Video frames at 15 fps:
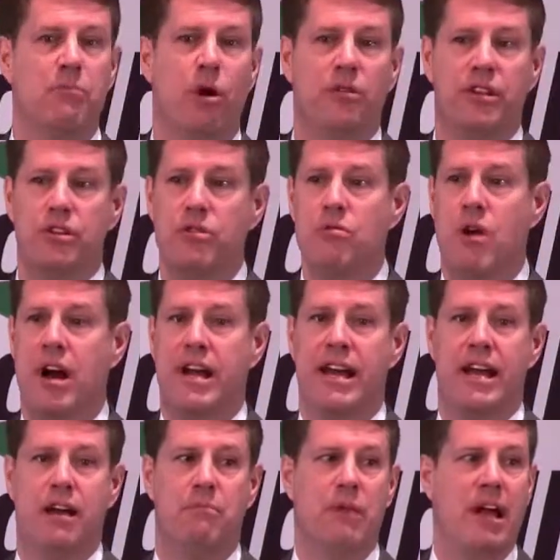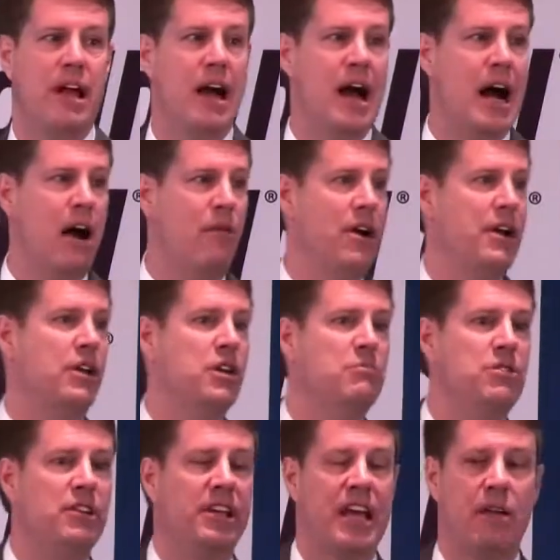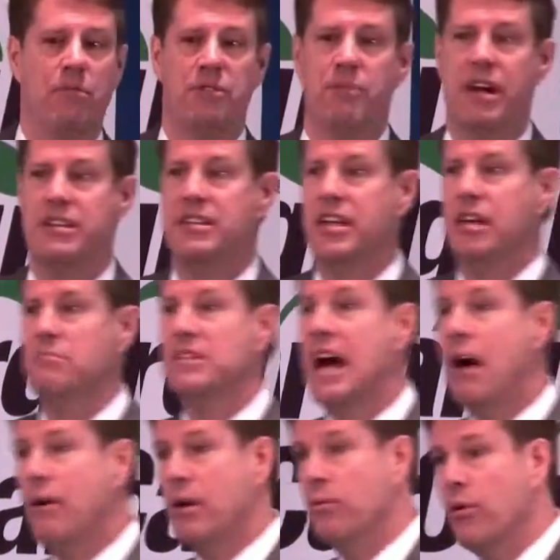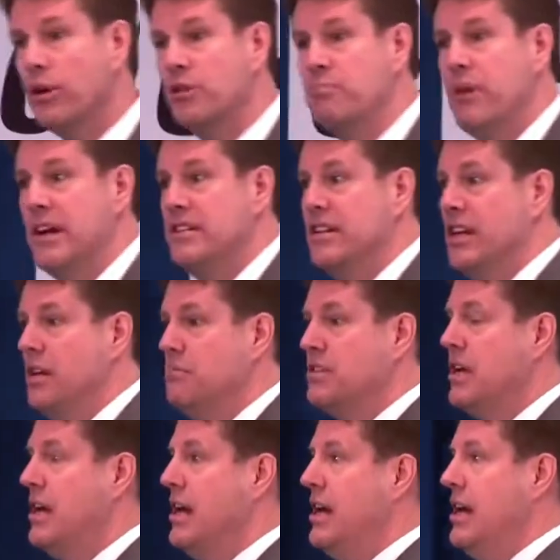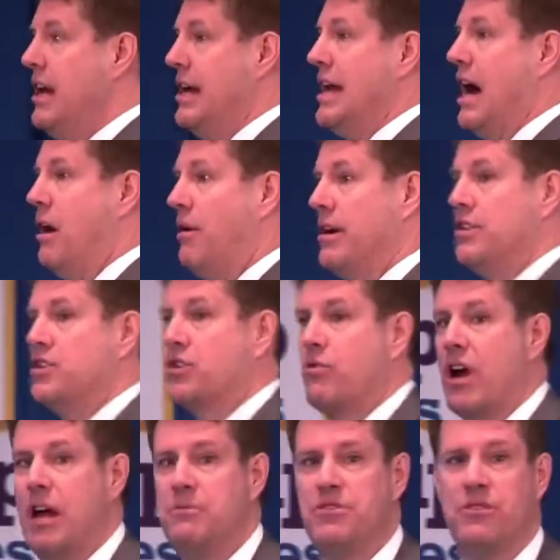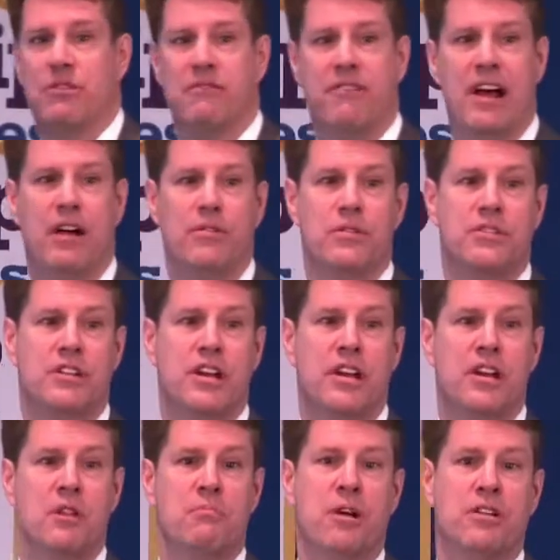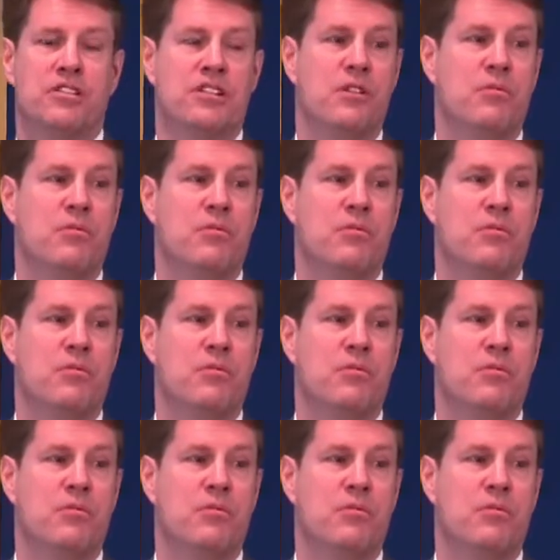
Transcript: both in who I am, how I communicate with my teams, how I work with my teams, and how I ascribe certain values in, amongst,